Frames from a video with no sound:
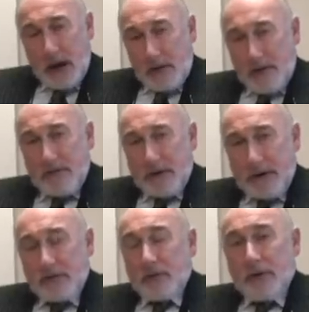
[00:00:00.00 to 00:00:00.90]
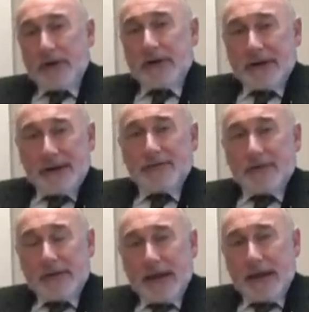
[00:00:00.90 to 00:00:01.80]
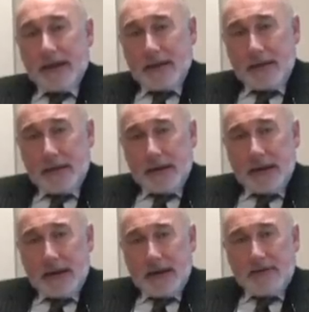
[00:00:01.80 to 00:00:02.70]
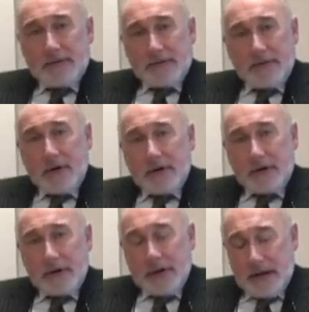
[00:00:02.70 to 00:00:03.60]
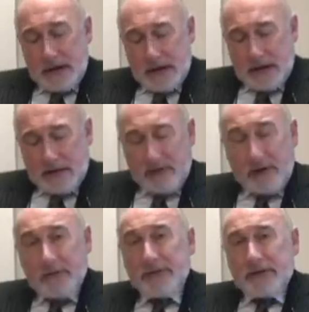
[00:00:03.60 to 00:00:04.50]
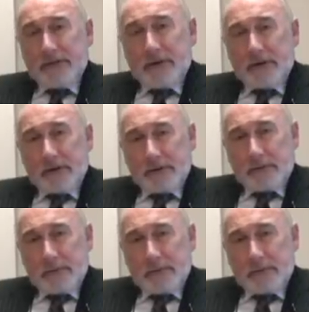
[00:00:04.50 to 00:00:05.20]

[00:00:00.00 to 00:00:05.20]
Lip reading: However, it's quite a different thing if the father is a loving father,